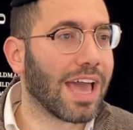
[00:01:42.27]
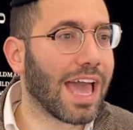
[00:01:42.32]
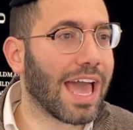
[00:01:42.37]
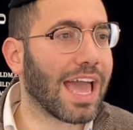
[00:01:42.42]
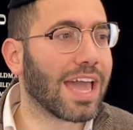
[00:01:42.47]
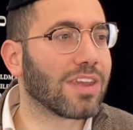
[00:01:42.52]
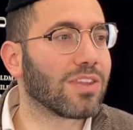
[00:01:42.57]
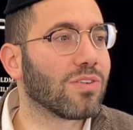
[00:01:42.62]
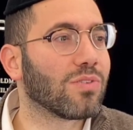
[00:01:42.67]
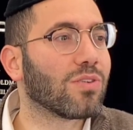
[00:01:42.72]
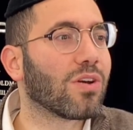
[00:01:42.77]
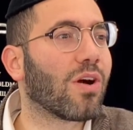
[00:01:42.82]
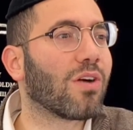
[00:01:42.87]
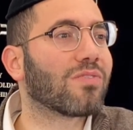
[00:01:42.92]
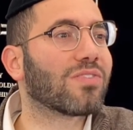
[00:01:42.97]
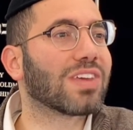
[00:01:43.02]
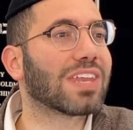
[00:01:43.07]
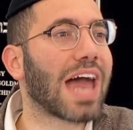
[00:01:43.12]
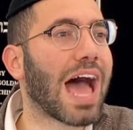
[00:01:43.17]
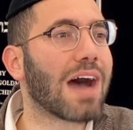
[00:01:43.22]
And you know
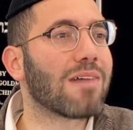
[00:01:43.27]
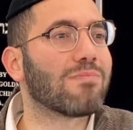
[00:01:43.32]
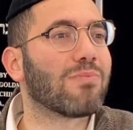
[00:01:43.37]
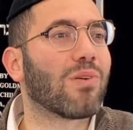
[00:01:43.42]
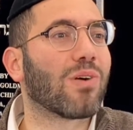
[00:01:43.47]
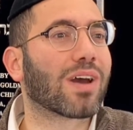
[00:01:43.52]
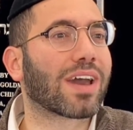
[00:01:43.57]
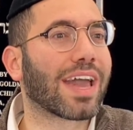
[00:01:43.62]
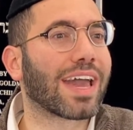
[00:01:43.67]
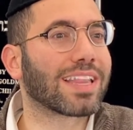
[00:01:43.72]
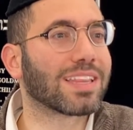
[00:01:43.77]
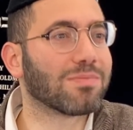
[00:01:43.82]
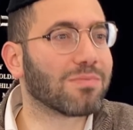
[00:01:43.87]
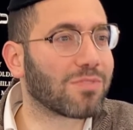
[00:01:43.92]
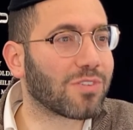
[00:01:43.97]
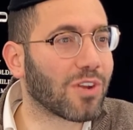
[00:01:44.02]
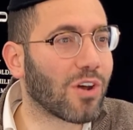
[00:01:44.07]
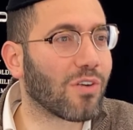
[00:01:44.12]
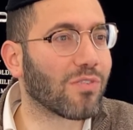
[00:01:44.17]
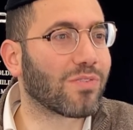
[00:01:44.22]
if you're not mochelim,
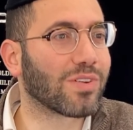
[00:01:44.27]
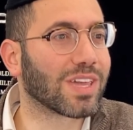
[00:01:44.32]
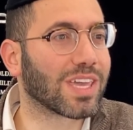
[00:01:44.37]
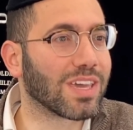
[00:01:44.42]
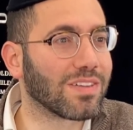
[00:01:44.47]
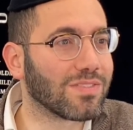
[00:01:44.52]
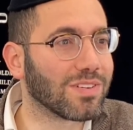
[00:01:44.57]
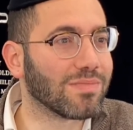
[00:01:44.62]
if you don't forgive